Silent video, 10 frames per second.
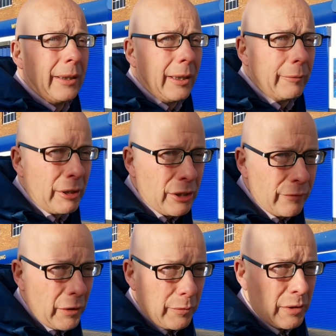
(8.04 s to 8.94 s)
I'm Richard
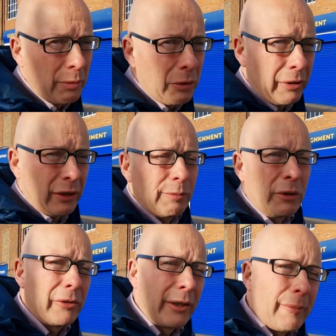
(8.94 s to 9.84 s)
Vobes, The Bald
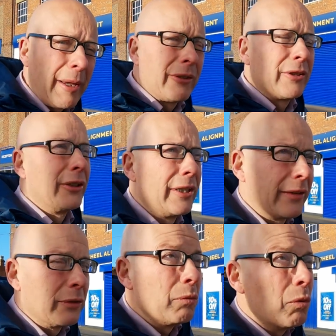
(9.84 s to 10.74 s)
Explorer, and I'm out on
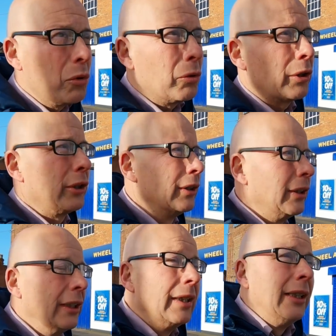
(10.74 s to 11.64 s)
another walk.
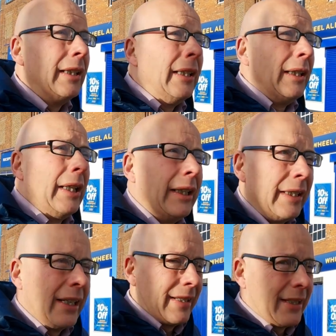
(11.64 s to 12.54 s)

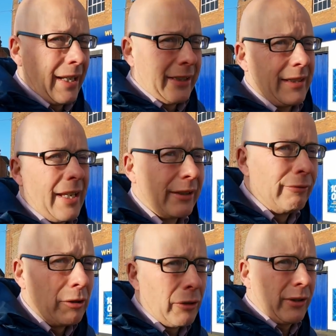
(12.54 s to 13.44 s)
It's another day of
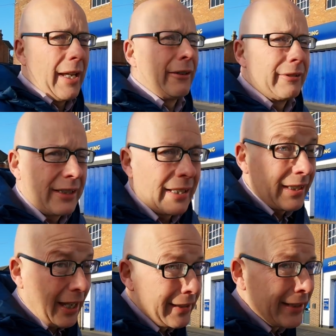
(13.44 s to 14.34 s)
lockdown. It's a
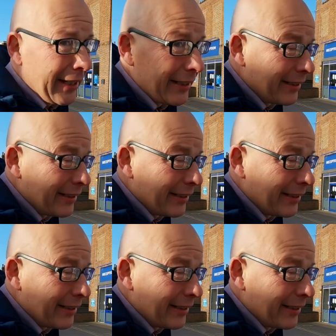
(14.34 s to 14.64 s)
Sunday